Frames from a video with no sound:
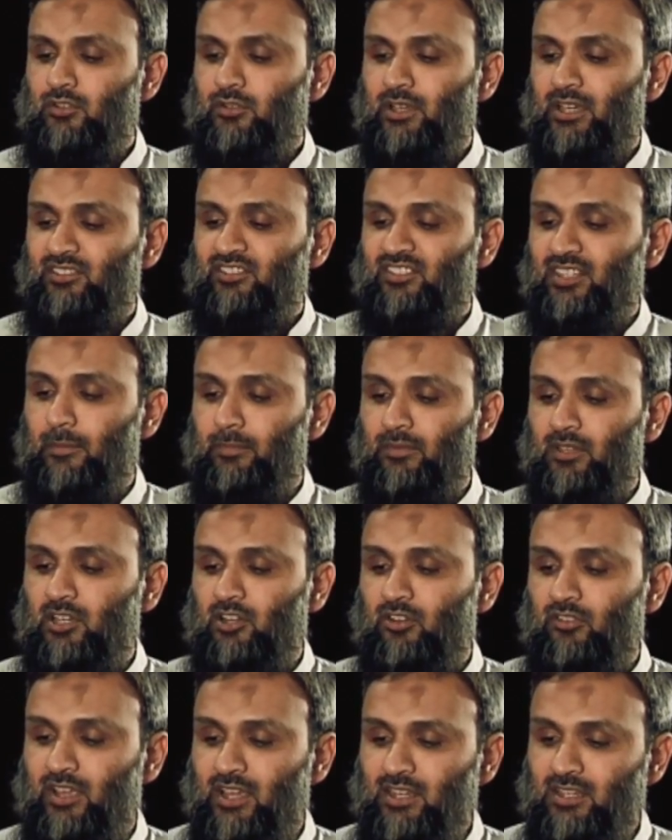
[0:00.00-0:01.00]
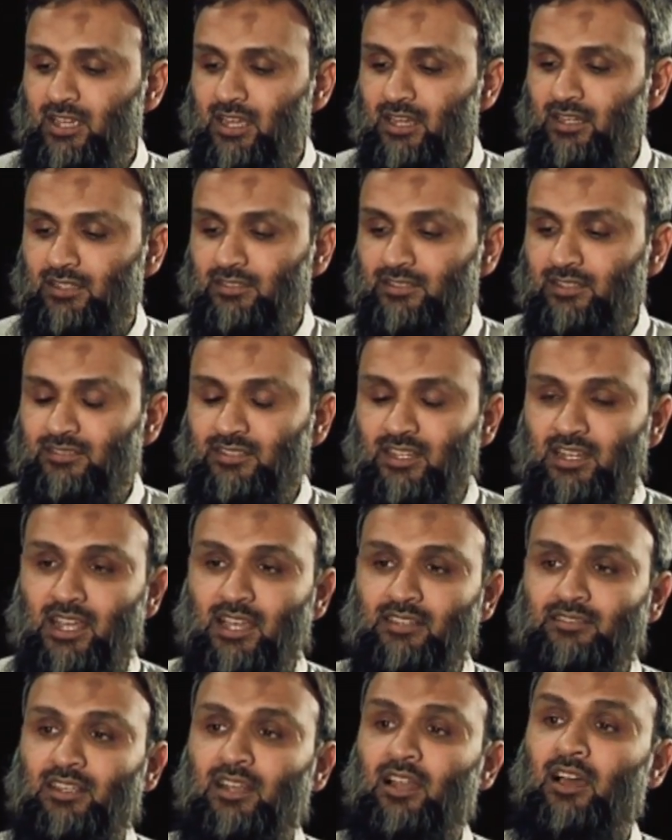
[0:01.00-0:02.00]
to accept the Creator and Sustainer
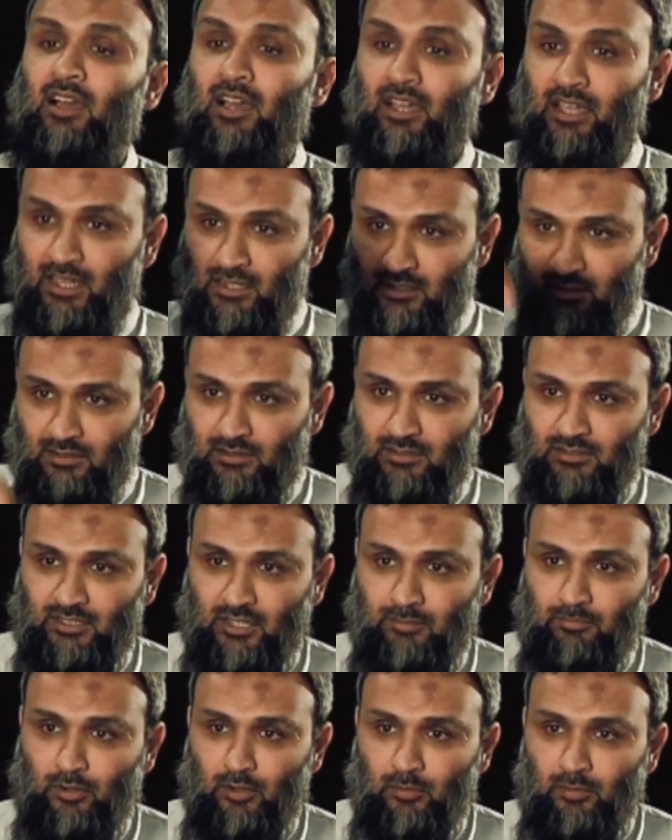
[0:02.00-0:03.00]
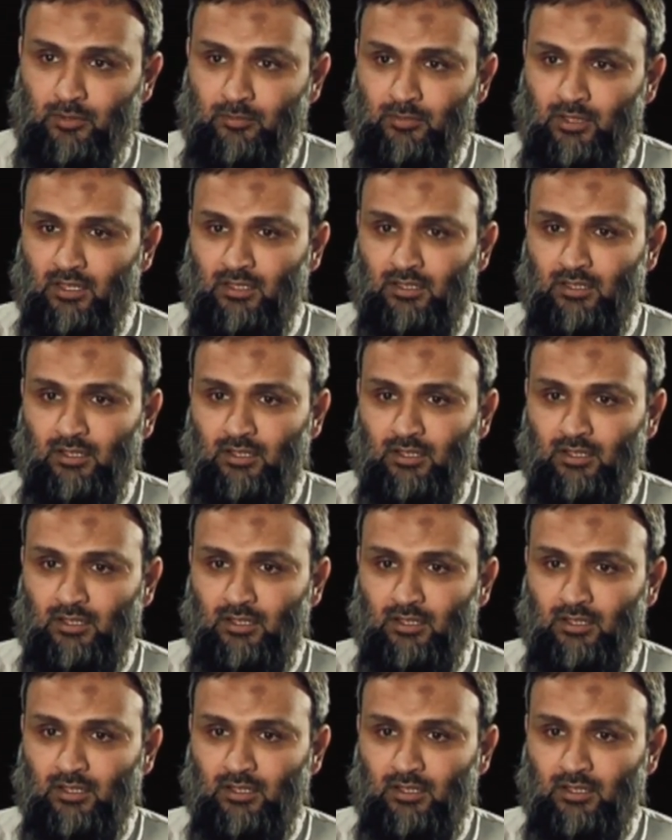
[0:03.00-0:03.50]
as Ilah. Again, same problem, yeah?